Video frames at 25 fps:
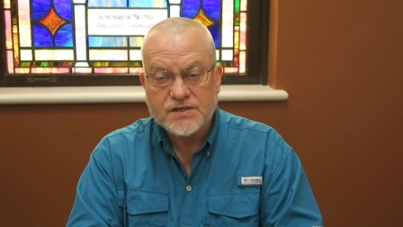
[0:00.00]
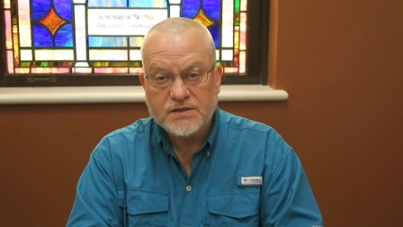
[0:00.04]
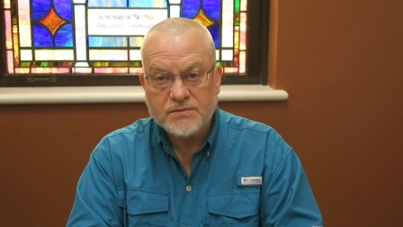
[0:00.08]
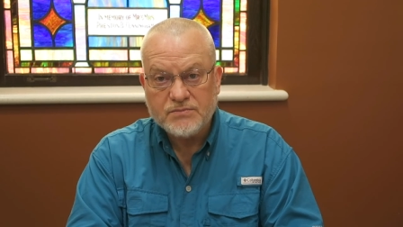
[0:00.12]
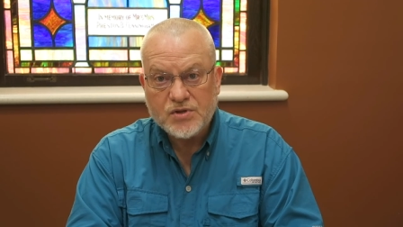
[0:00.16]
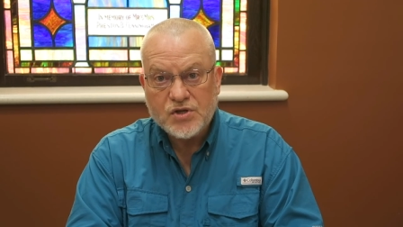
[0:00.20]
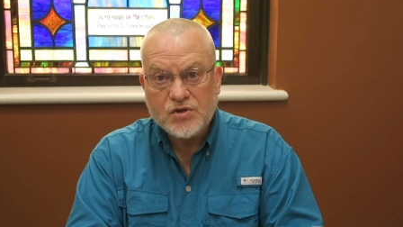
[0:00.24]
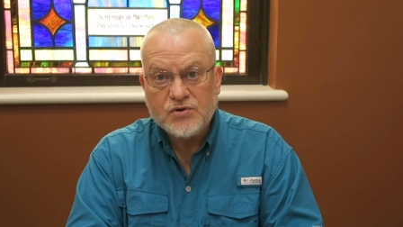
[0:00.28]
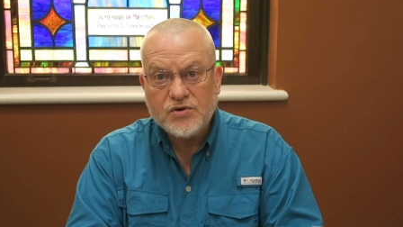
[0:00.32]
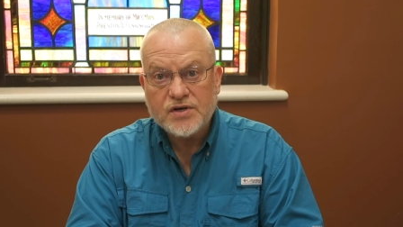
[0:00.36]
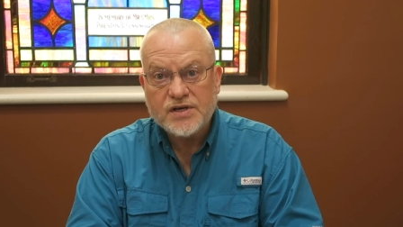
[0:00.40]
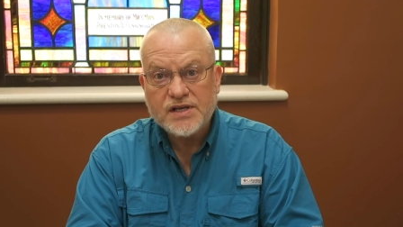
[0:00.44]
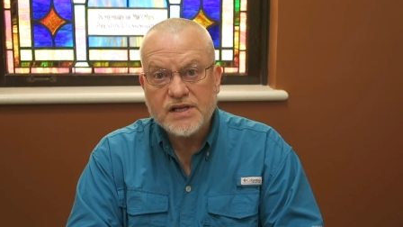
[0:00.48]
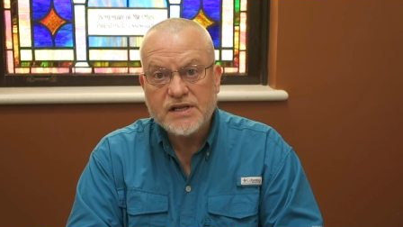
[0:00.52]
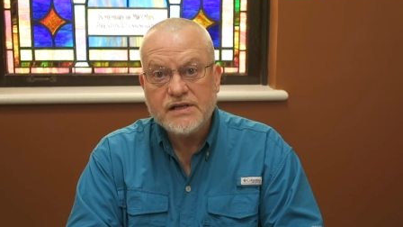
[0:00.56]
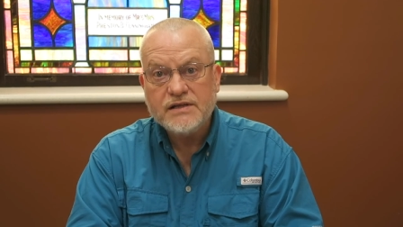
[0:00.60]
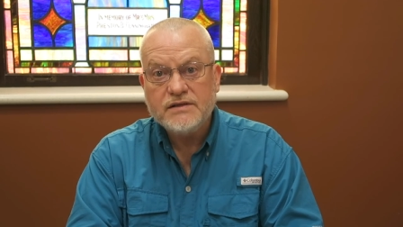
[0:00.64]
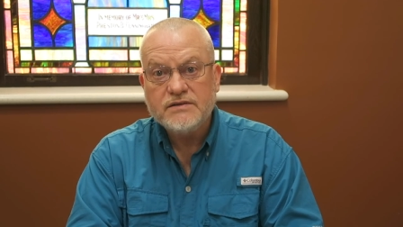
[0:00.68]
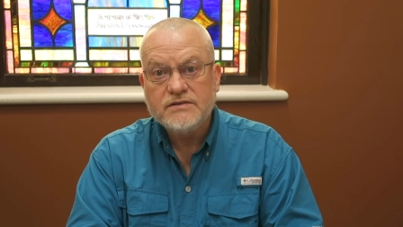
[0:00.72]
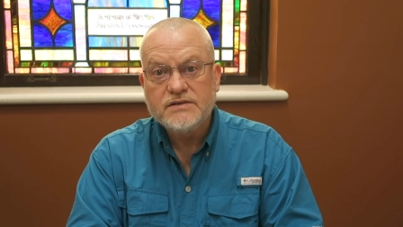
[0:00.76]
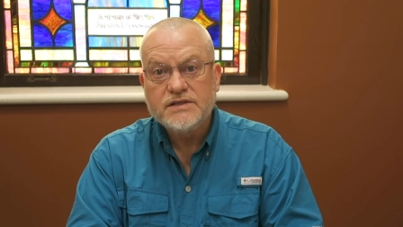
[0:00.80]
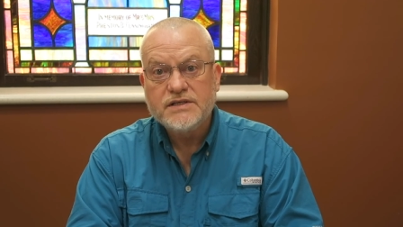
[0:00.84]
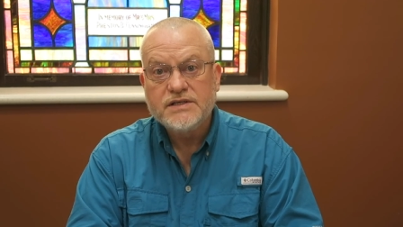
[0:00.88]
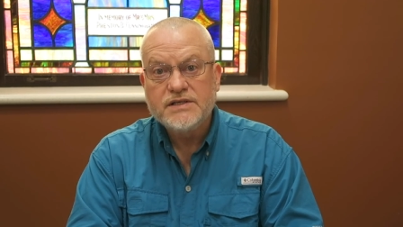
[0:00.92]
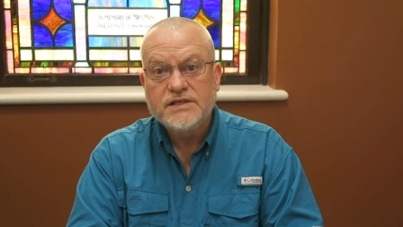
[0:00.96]

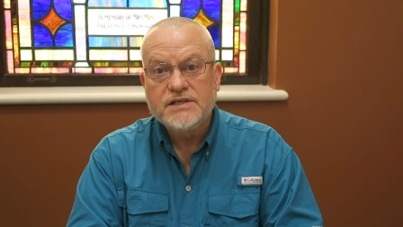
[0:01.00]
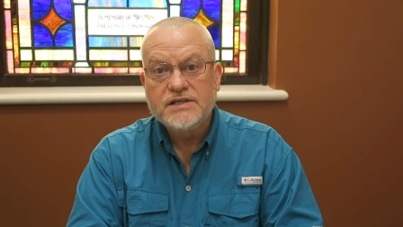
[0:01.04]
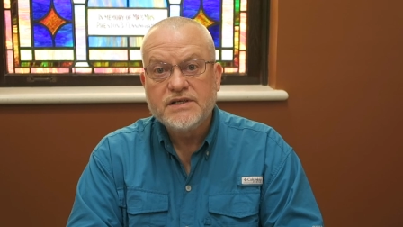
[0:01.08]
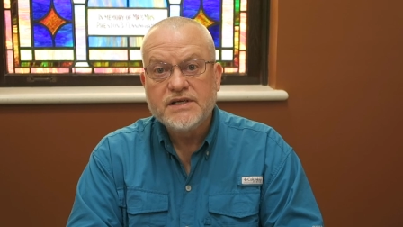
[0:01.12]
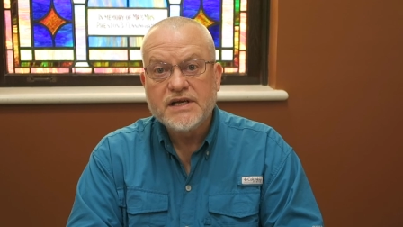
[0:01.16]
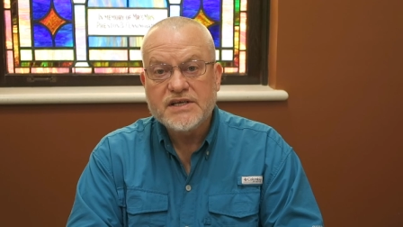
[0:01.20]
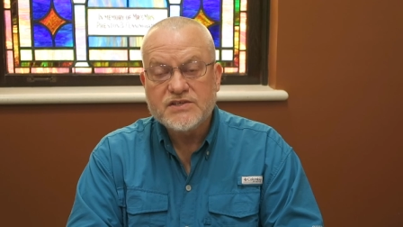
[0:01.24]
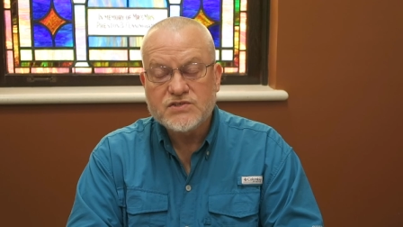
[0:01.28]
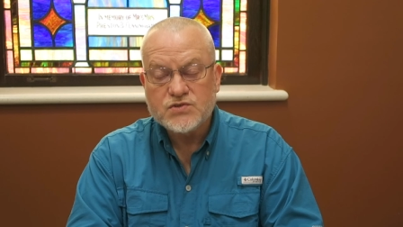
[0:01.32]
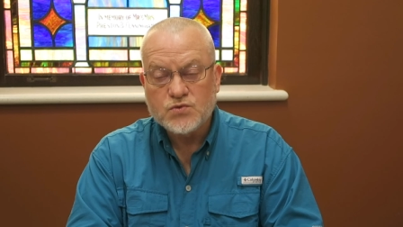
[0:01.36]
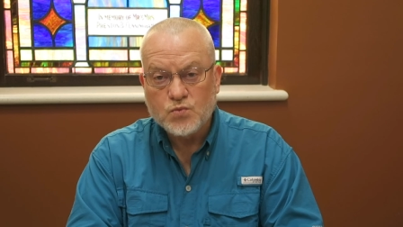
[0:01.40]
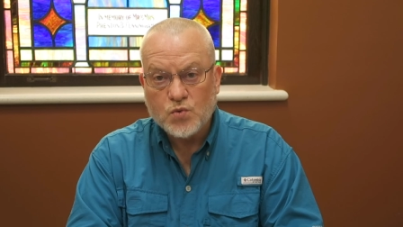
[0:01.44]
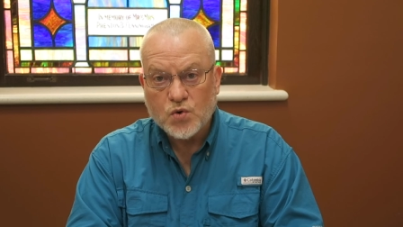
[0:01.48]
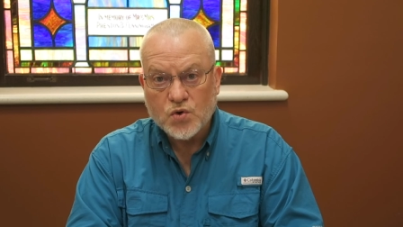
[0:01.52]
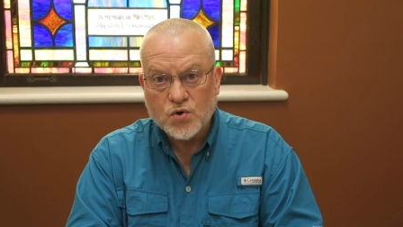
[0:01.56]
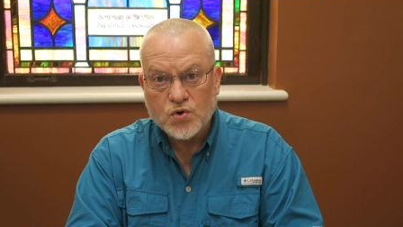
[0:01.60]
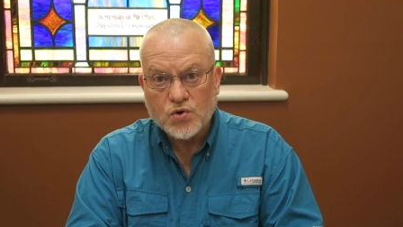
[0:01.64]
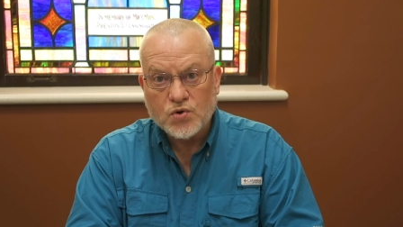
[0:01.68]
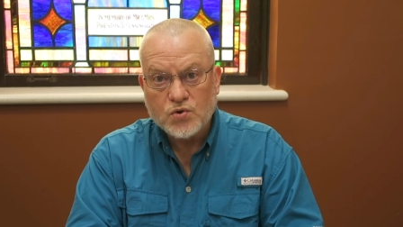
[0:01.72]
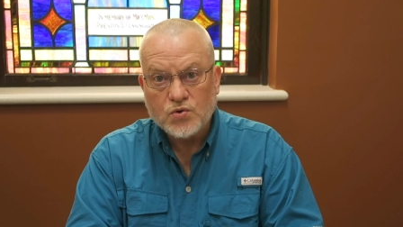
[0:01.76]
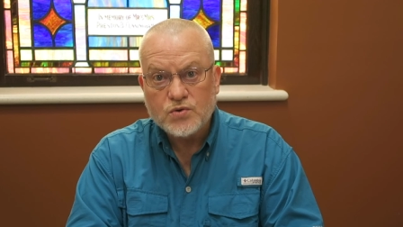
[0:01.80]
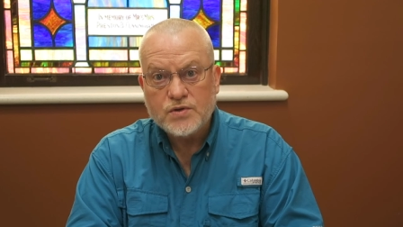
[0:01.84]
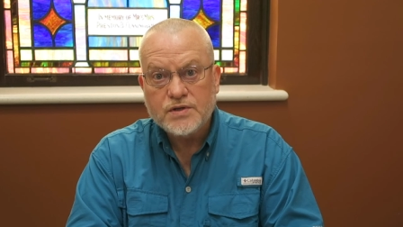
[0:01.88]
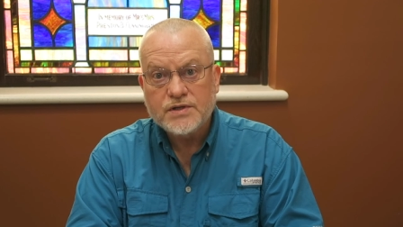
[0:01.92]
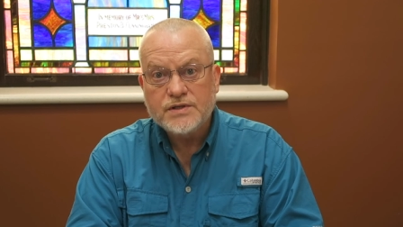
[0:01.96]
community, as a
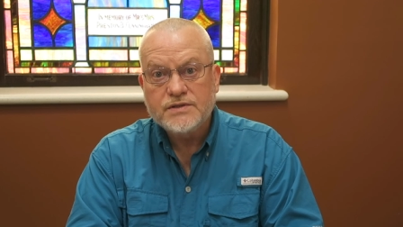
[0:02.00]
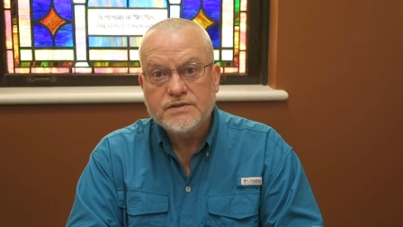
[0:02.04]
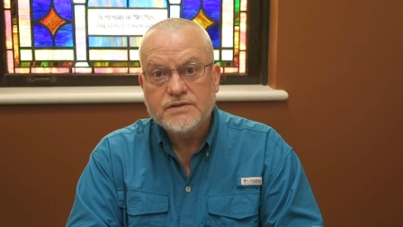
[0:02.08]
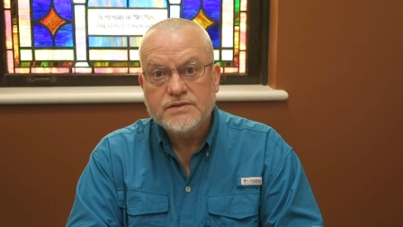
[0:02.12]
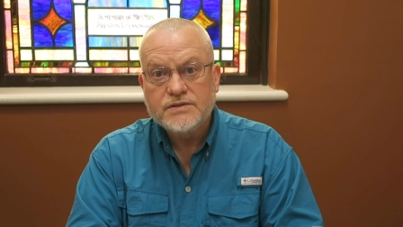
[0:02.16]
world,